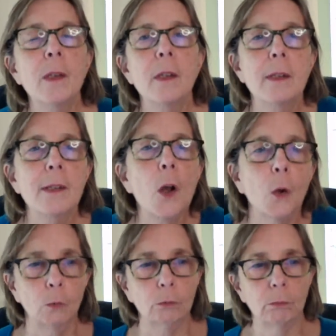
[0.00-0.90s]
So
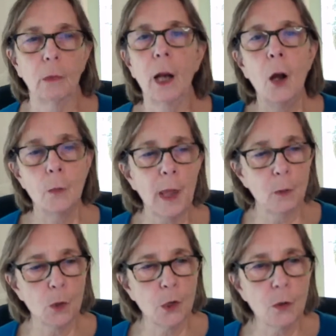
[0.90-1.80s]
I hope that
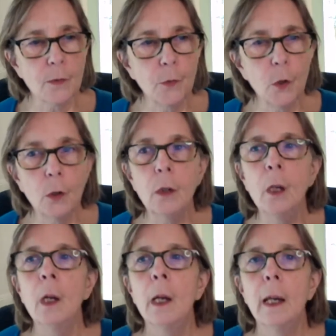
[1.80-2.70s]
was useful.
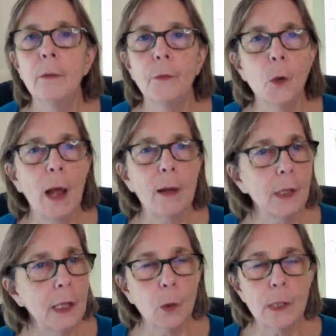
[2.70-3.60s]
If you have any
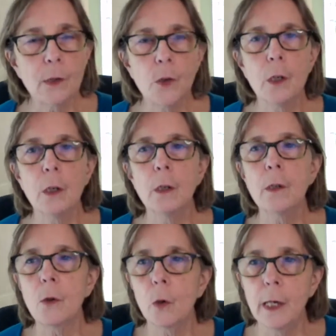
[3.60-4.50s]
questions
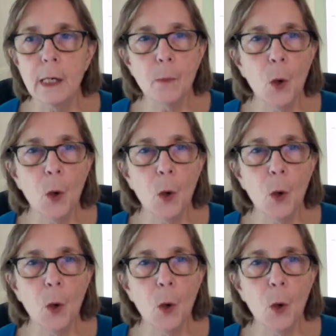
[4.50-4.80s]
or need more